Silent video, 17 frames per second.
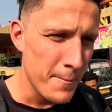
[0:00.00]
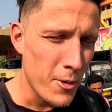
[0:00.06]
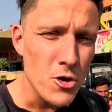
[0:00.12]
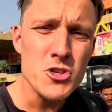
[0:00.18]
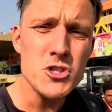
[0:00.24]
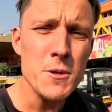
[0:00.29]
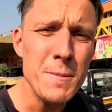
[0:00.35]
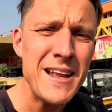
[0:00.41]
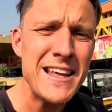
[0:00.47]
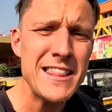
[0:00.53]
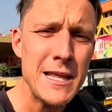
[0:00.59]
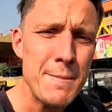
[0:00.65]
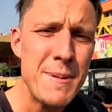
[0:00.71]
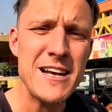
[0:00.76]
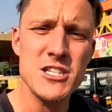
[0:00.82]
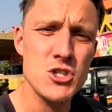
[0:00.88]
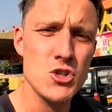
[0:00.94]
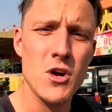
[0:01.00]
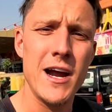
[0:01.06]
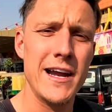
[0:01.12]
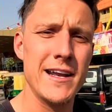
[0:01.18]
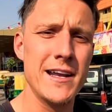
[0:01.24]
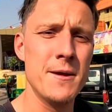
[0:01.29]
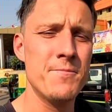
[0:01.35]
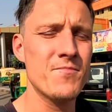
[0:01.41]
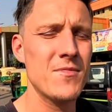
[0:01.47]
possibly the best
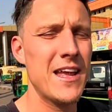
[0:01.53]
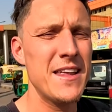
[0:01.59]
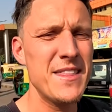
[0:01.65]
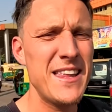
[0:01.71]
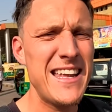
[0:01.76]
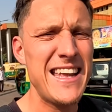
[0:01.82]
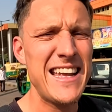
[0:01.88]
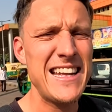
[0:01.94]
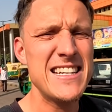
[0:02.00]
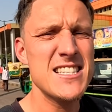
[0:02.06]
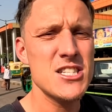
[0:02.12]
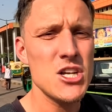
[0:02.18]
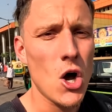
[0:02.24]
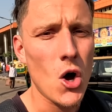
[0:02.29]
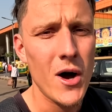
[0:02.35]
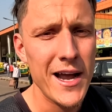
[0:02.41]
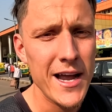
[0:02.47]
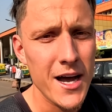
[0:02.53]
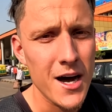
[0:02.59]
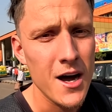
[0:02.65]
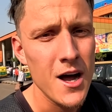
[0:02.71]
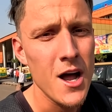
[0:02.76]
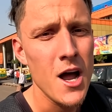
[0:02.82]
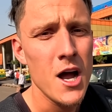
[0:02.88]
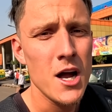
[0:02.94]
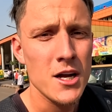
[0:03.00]
train in the entire
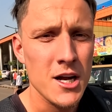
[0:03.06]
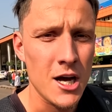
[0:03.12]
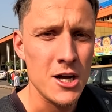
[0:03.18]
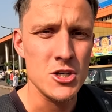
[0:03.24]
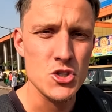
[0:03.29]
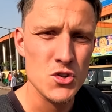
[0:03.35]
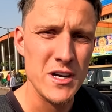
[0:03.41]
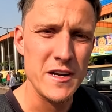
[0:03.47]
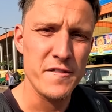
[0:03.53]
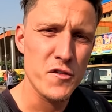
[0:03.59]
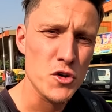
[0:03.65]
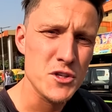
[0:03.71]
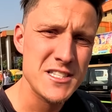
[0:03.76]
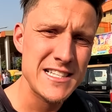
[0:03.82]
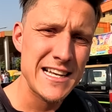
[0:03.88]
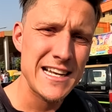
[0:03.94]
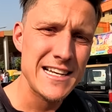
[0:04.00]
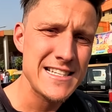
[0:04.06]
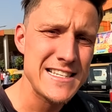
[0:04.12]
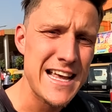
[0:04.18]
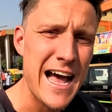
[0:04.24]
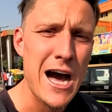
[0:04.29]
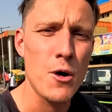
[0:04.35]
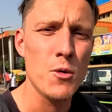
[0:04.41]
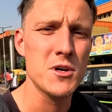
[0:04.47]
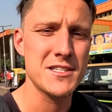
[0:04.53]
country for 6
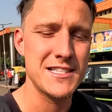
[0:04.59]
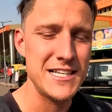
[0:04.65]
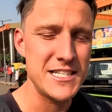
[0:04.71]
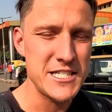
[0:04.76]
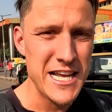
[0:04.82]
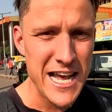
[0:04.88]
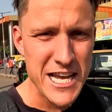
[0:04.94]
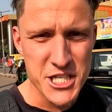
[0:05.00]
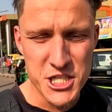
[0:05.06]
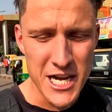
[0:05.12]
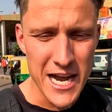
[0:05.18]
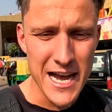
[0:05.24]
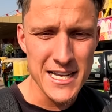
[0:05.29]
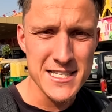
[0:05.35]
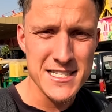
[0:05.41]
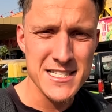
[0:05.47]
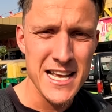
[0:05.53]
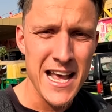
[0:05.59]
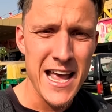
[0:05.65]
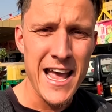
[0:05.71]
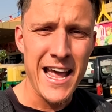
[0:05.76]
hours, the Tejas